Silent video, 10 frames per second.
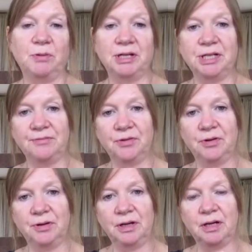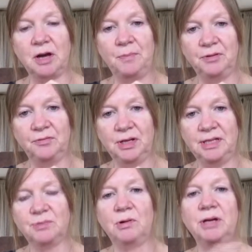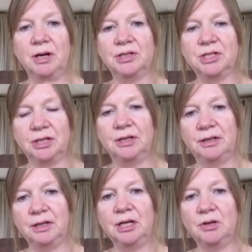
we went in for a couple of weeks where we got to